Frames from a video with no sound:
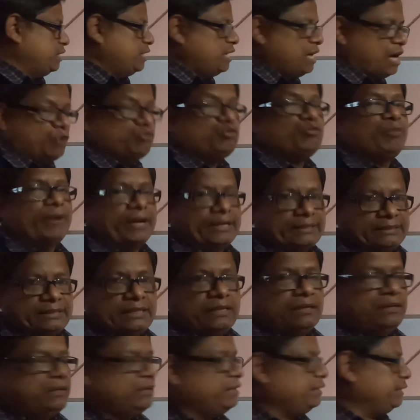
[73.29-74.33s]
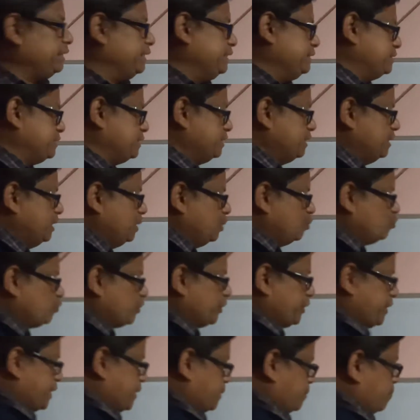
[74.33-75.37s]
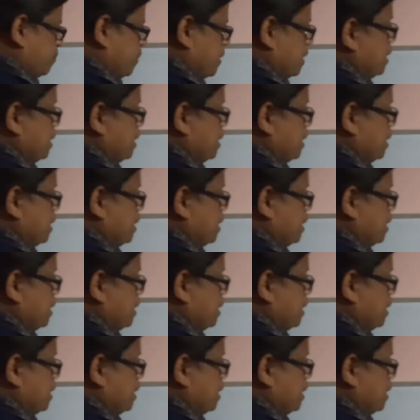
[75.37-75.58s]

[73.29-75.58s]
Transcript: How to find the range? Look at here.